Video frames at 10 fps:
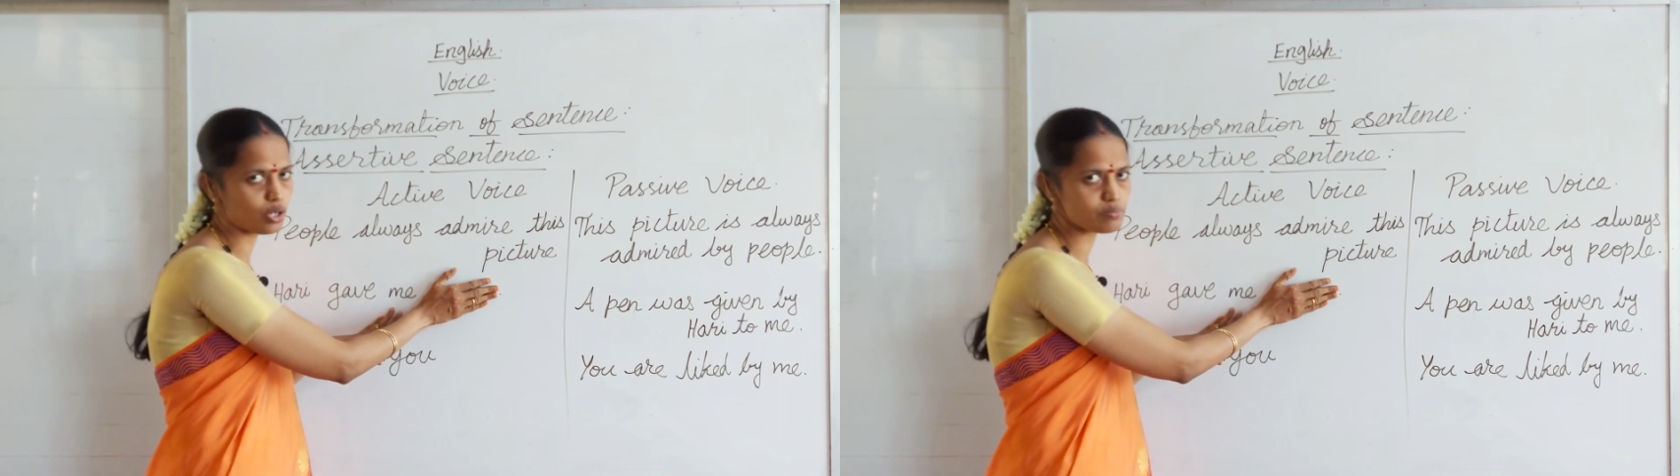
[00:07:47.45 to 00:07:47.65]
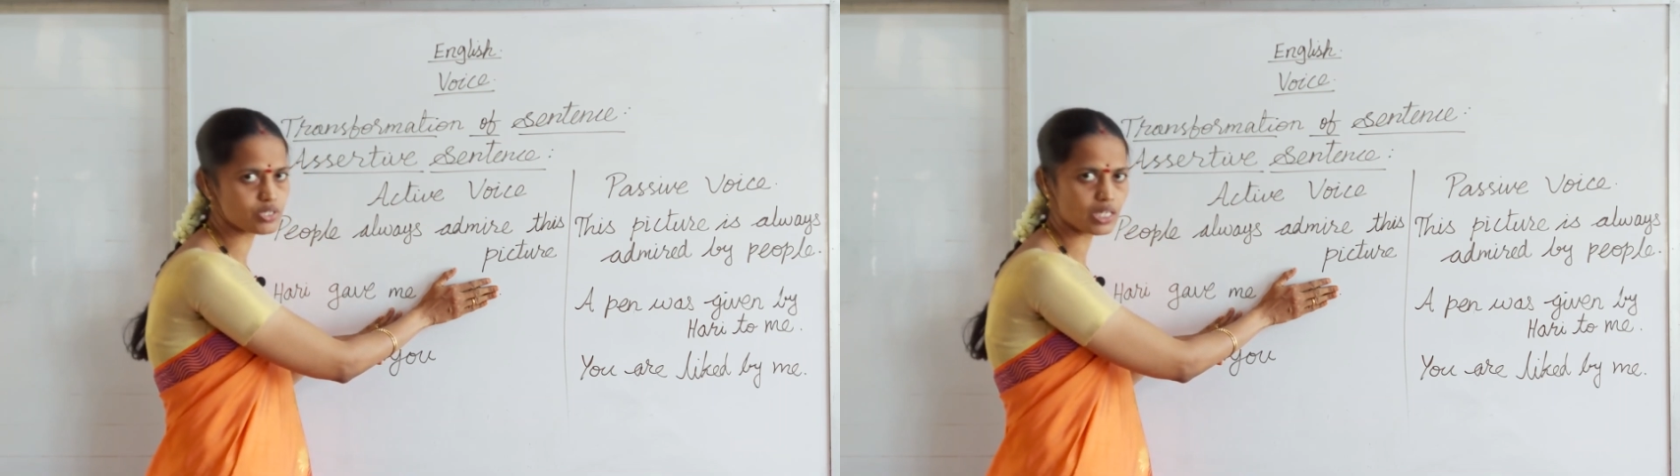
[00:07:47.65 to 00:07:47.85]

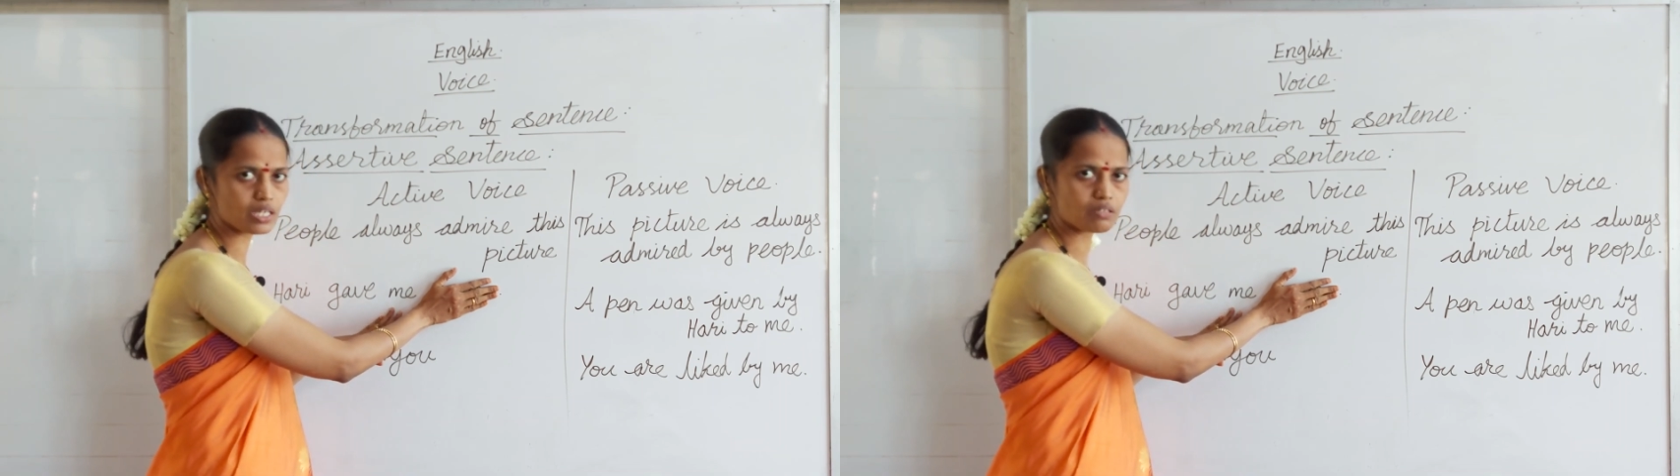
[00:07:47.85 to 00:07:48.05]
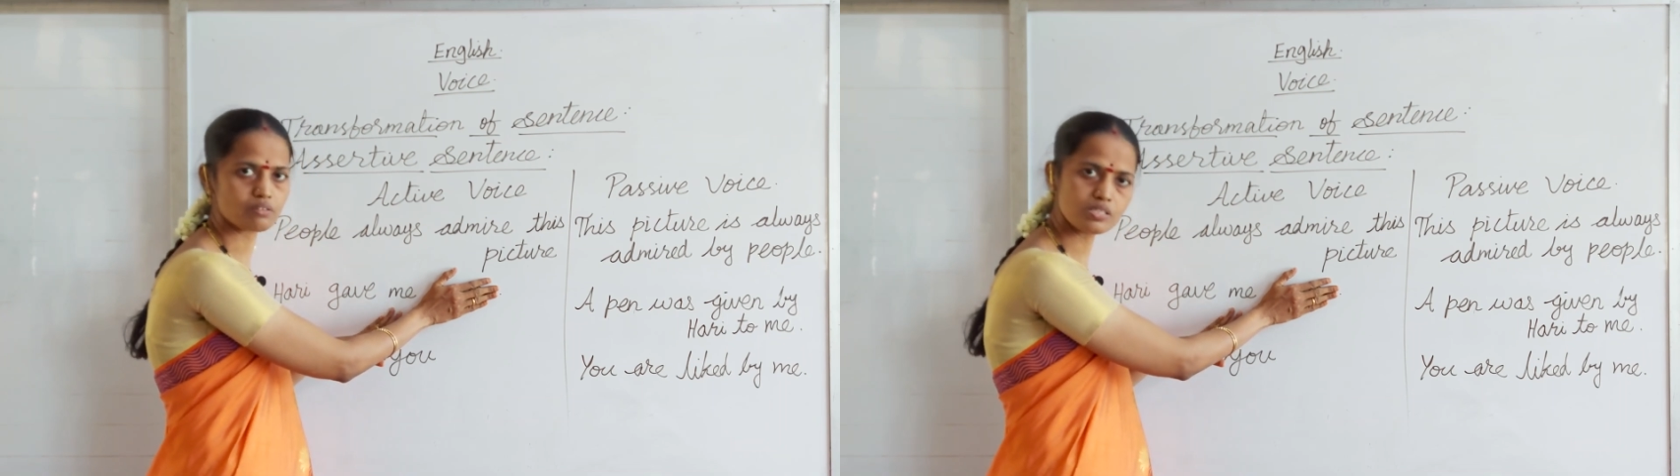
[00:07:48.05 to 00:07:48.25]

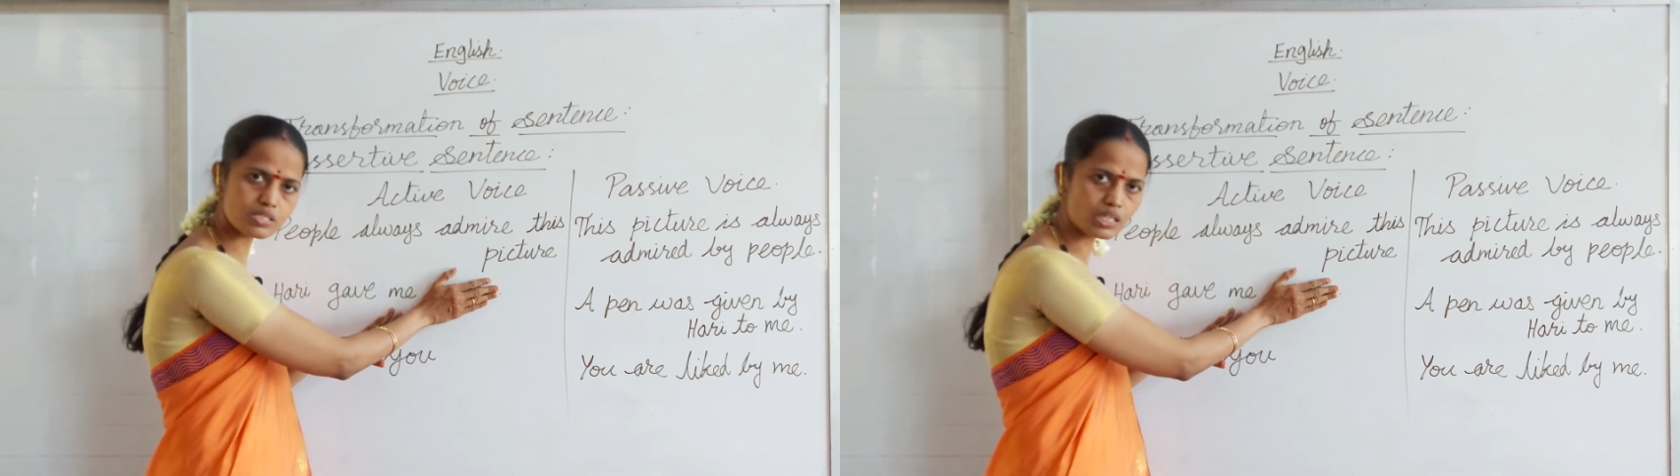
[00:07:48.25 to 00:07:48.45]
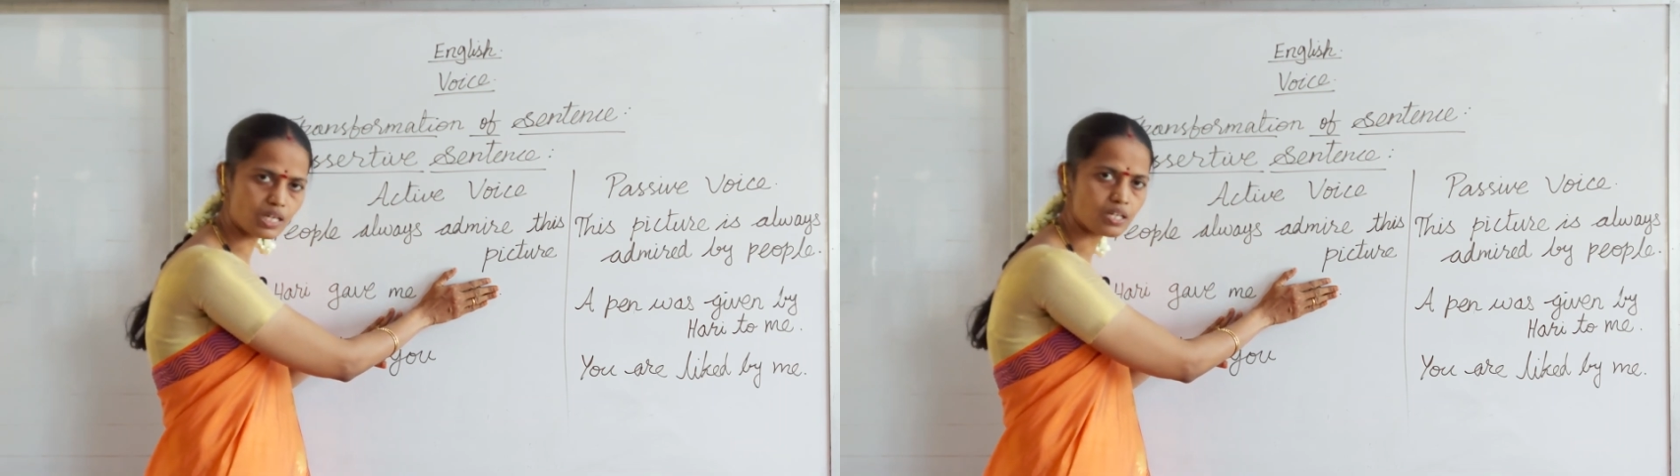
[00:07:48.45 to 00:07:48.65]
object,
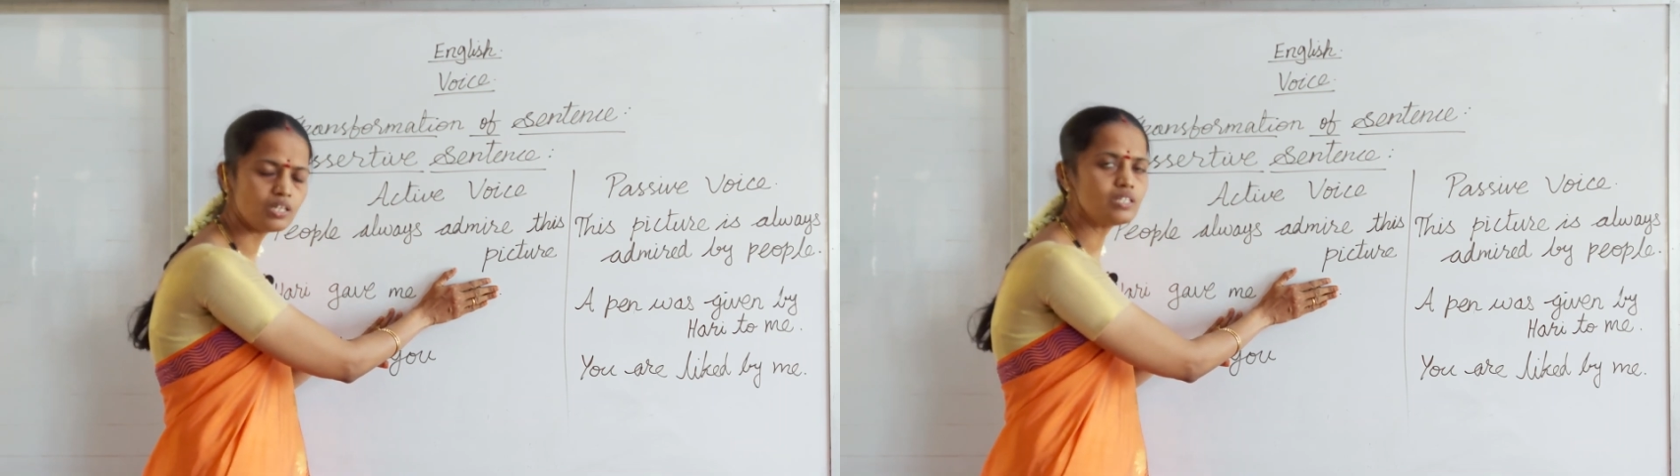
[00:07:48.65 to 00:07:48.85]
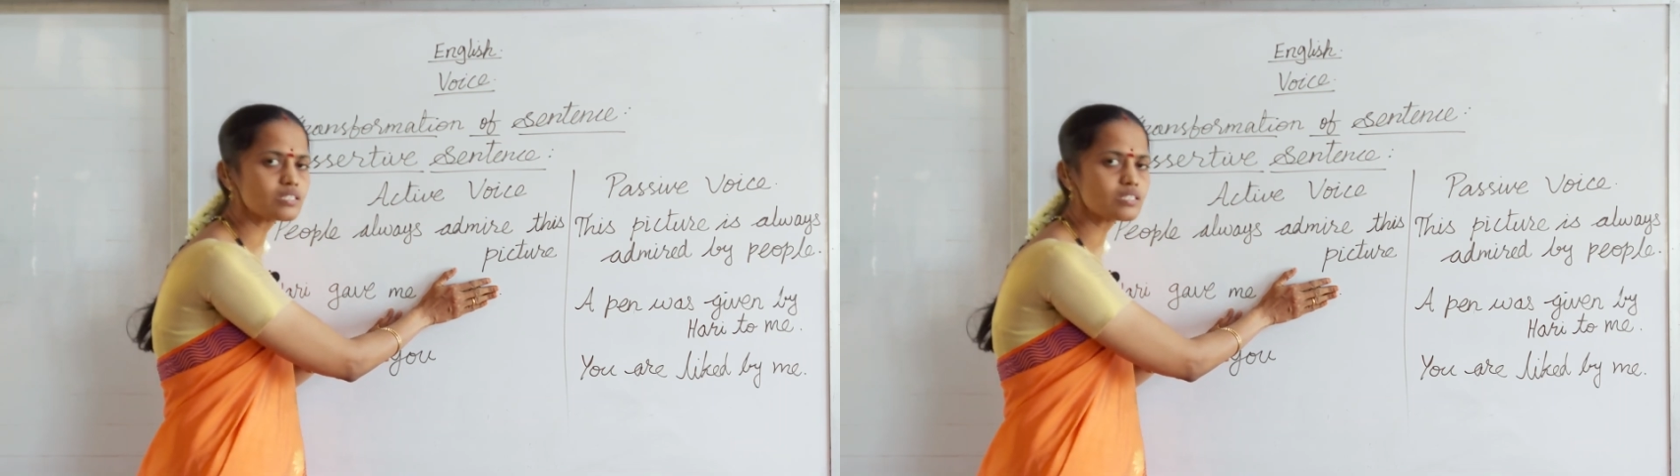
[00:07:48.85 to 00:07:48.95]
isn't it?